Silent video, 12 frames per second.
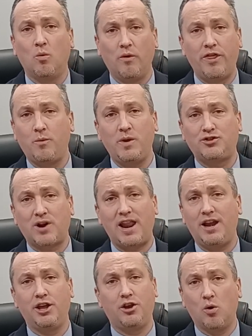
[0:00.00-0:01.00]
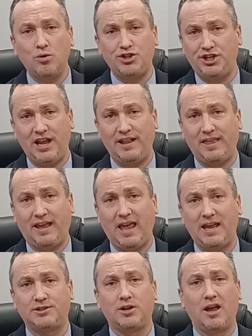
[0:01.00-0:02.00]
well, then we try to negotiate
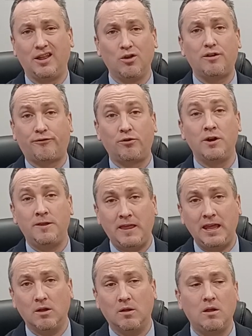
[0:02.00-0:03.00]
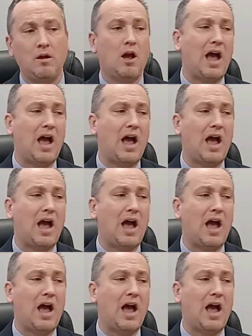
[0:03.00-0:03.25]
the case and look for a deal.